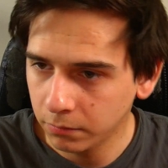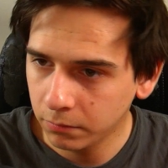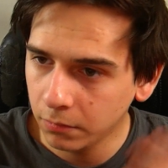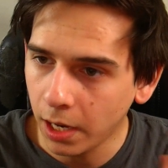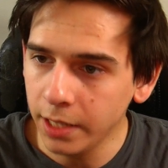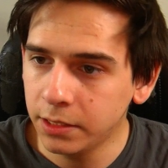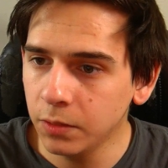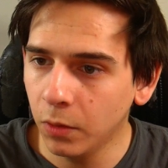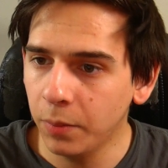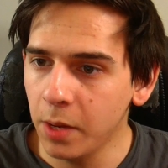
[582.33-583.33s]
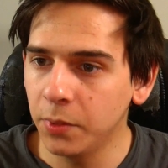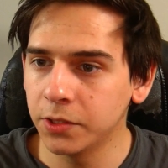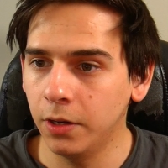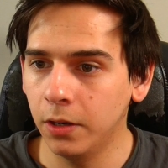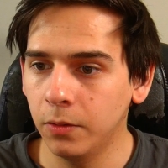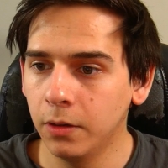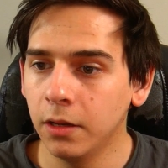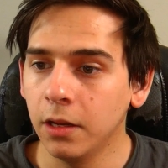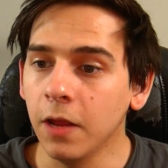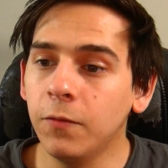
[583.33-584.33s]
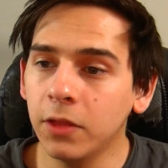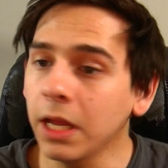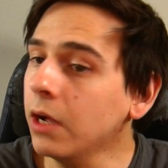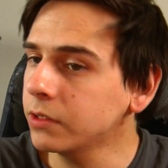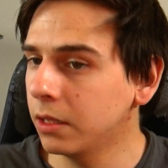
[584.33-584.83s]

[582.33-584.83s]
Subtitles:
I did want people to know, if you think outside